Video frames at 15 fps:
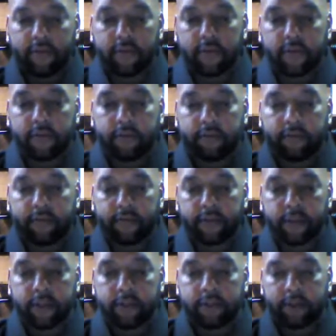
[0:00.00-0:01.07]
For
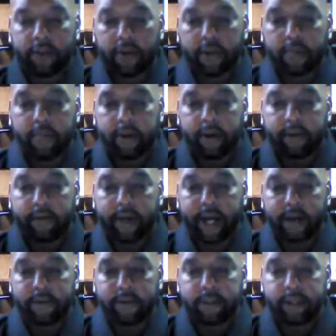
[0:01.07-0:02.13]
this oath above, I
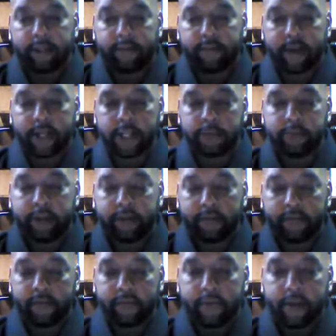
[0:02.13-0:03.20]
receive punishment
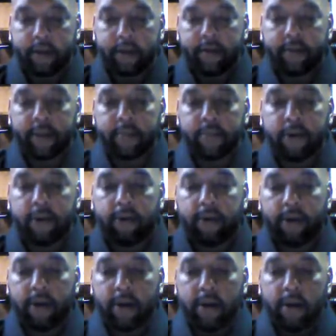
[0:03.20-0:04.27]
from
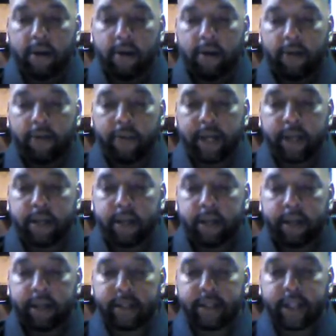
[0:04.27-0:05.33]

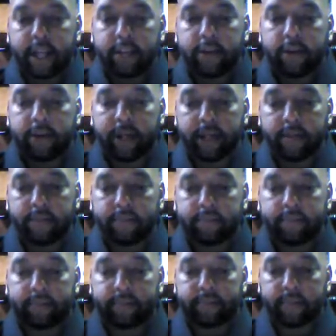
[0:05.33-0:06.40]
Omen Daigogen.
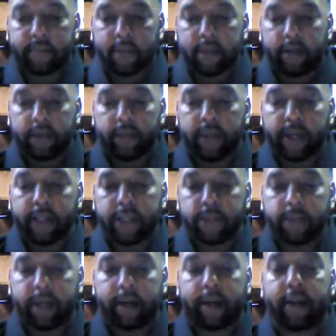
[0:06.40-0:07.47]
In witness
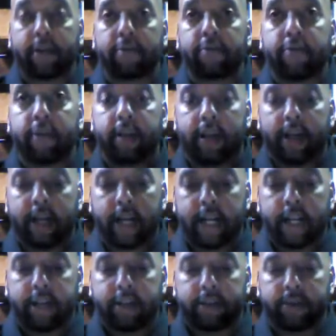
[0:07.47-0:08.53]
whereof,
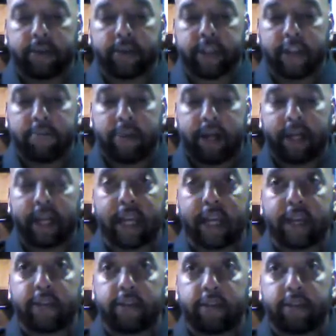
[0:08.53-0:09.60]
I hereto set my
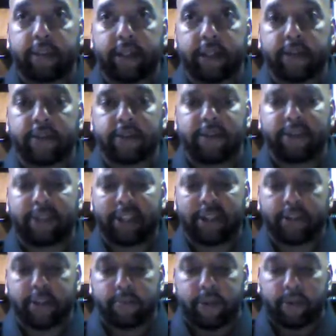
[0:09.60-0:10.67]
hand and seal to this
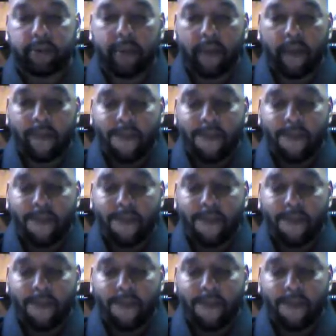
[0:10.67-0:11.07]
Kishomo.